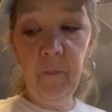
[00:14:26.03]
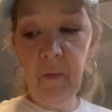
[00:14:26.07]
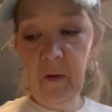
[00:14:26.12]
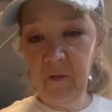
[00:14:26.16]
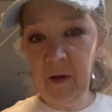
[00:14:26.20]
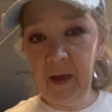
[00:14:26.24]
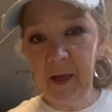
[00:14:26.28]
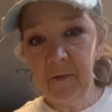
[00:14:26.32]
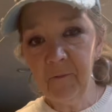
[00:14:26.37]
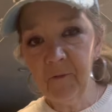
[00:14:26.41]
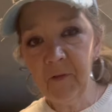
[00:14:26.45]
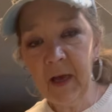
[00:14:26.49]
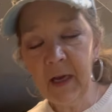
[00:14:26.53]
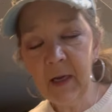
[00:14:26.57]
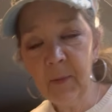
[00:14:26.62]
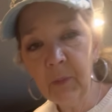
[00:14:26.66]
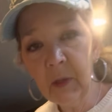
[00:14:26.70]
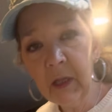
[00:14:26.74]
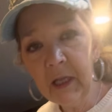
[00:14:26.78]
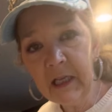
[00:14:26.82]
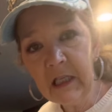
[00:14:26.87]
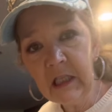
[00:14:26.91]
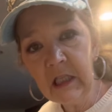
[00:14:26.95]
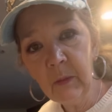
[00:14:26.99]
if I can find a
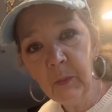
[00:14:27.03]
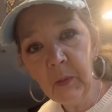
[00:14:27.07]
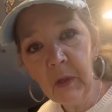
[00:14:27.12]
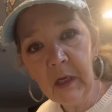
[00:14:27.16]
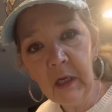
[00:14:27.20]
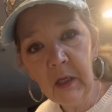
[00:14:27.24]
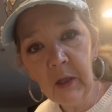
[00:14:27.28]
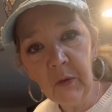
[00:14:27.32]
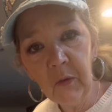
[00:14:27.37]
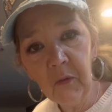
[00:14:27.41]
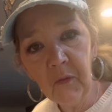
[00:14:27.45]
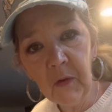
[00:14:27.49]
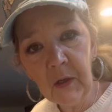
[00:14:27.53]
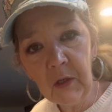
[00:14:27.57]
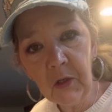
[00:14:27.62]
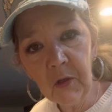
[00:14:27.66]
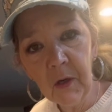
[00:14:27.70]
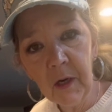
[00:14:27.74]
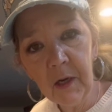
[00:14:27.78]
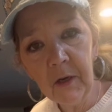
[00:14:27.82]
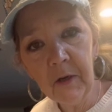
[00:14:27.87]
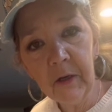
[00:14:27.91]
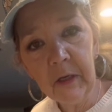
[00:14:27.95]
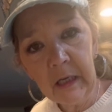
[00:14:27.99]
place to put in the
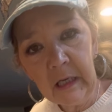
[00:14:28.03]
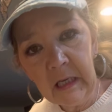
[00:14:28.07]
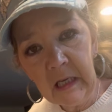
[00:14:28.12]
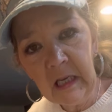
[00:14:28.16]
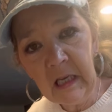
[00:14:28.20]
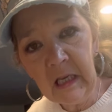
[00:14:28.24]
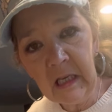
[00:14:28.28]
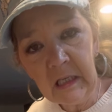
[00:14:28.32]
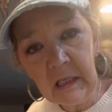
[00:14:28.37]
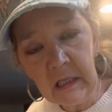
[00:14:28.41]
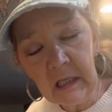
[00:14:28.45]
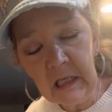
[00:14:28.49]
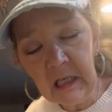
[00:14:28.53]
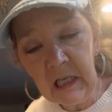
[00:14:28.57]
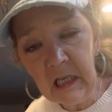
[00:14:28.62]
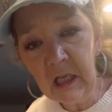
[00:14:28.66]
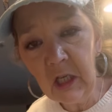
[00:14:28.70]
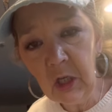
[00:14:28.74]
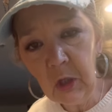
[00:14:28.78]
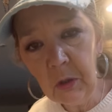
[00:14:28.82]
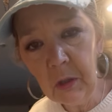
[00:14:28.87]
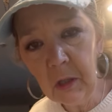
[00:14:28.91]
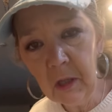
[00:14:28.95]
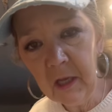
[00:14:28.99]
refrigerator to
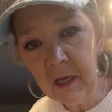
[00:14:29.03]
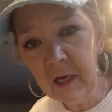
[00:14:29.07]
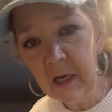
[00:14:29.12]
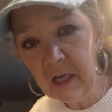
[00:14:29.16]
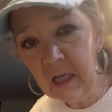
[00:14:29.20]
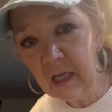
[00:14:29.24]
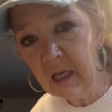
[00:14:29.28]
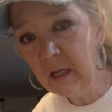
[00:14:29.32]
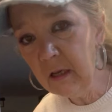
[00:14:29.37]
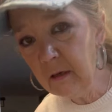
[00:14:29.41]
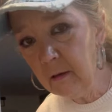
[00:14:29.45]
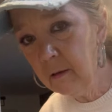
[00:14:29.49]
continue to let it